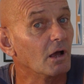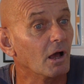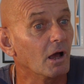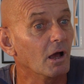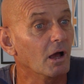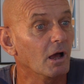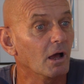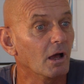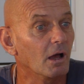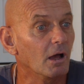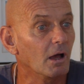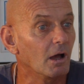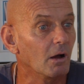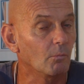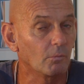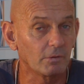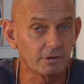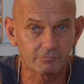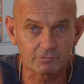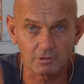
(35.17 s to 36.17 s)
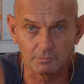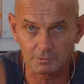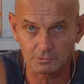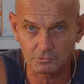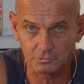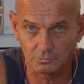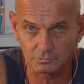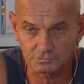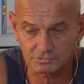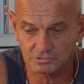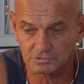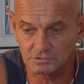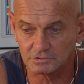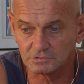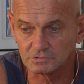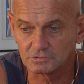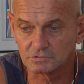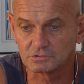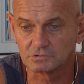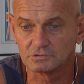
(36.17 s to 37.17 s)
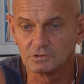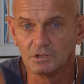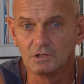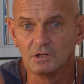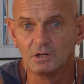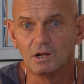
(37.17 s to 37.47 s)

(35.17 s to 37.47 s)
And when I've got my courses,